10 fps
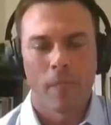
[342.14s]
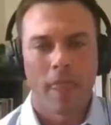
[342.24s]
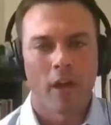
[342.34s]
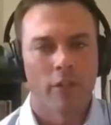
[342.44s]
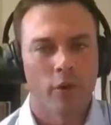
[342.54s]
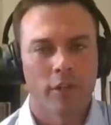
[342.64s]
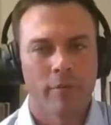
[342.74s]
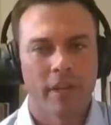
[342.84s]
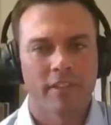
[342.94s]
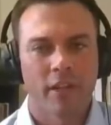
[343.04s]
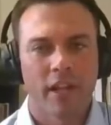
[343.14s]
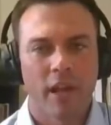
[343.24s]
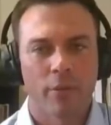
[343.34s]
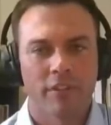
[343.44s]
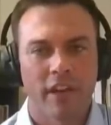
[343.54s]
although it depends on how
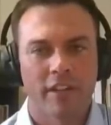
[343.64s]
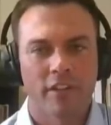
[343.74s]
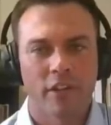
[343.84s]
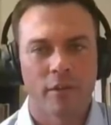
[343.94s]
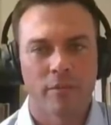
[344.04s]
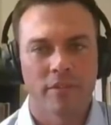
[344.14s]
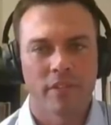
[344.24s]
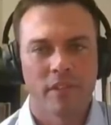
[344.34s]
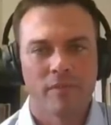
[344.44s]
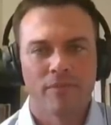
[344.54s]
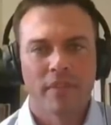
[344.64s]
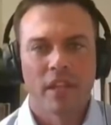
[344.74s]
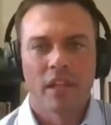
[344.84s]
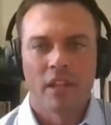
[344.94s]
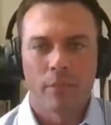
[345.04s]
we define terms.
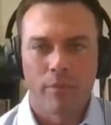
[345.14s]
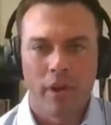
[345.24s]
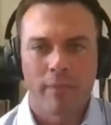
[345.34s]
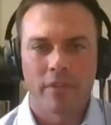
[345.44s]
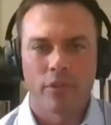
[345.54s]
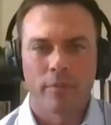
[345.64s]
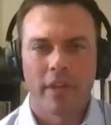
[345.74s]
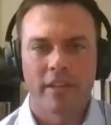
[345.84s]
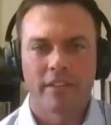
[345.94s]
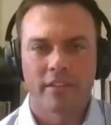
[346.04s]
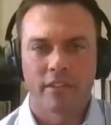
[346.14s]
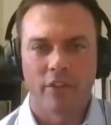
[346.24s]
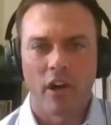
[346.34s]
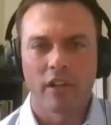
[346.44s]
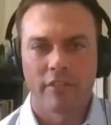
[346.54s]
The premise or basis of
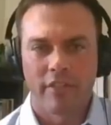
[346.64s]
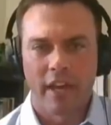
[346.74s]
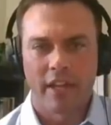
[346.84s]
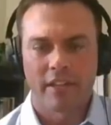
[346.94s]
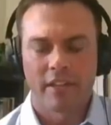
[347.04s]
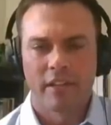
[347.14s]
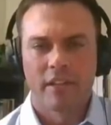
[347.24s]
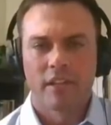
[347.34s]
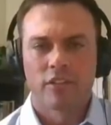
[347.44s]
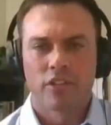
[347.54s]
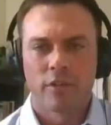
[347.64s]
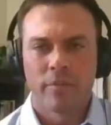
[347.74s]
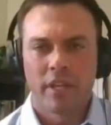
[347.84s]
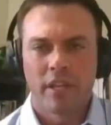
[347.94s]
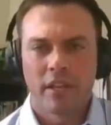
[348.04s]
all of that should
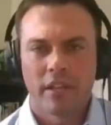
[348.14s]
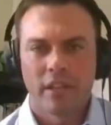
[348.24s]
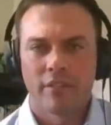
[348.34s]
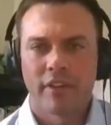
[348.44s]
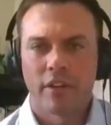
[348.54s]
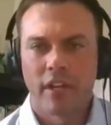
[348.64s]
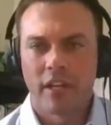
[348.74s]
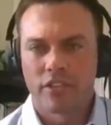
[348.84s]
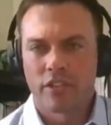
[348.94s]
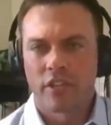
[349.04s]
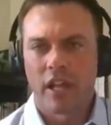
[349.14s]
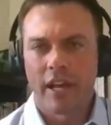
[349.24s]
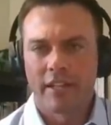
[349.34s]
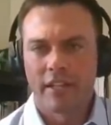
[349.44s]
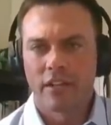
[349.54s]
be the foundational
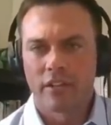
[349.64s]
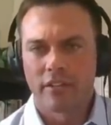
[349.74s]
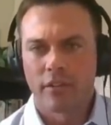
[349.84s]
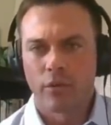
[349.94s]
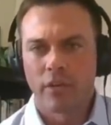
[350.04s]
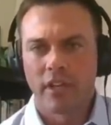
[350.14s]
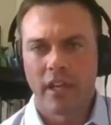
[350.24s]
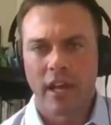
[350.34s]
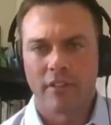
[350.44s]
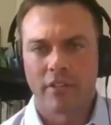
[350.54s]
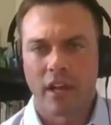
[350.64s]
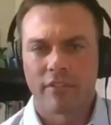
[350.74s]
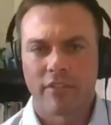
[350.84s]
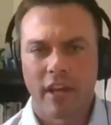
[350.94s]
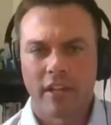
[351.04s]
ideals that we have
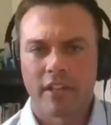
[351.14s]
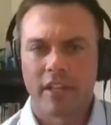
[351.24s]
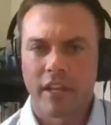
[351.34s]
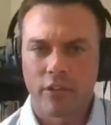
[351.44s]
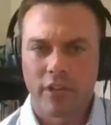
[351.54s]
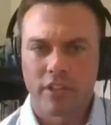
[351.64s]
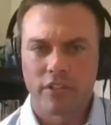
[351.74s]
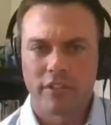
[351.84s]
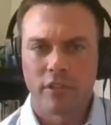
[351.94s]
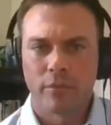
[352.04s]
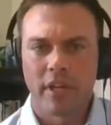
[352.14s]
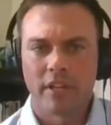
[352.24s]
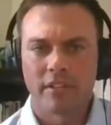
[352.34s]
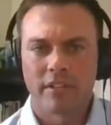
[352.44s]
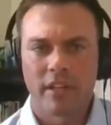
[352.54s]
codified in the Declaration of
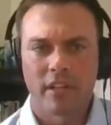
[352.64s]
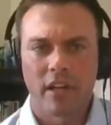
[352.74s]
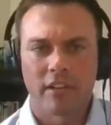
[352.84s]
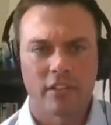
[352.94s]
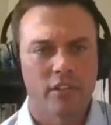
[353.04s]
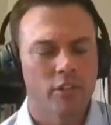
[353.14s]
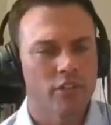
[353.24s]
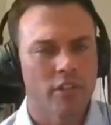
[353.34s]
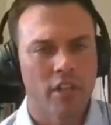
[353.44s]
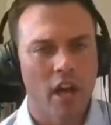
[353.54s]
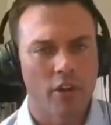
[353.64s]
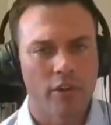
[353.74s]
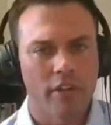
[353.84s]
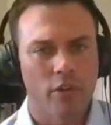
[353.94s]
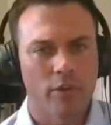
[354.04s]
Independence and the Constitution, not
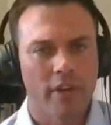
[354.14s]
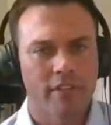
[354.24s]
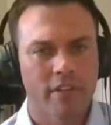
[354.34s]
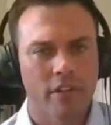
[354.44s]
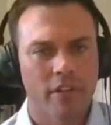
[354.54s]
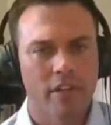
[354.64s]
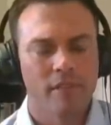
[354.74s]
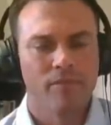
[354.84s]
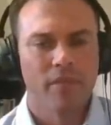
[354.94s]
critical race theory,